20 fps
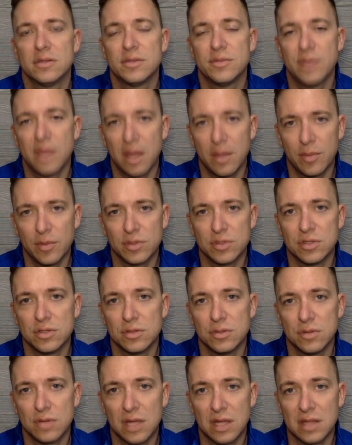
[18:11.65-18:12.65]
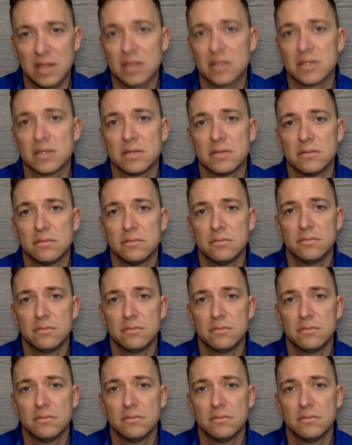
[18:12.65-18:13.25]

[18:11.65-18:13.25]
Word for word: to be able to get this